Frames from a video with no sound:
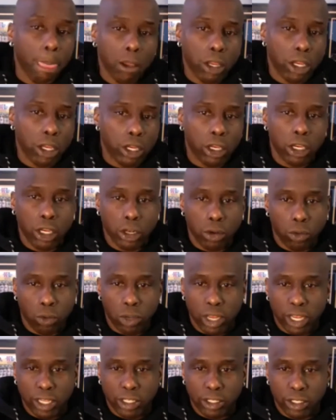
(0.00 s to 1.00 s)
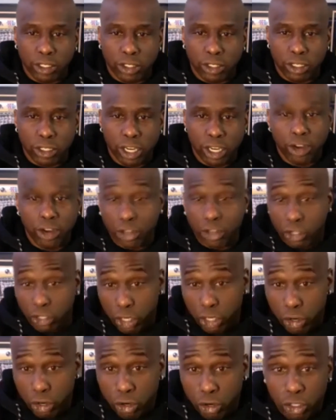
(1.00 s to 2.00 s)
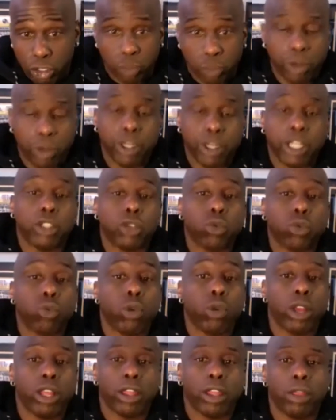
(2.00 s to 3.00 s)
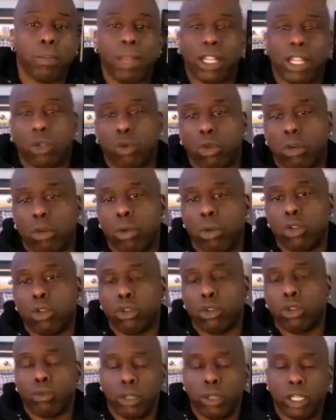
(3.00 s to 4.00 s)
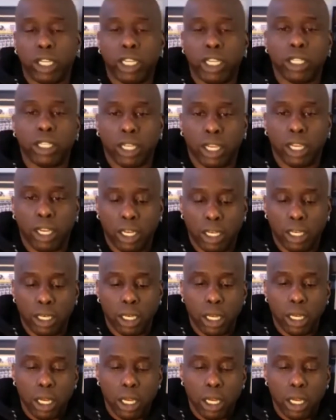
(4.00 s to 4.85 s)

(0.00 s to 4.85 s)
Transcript: has here to share her experience with mental and emotional release and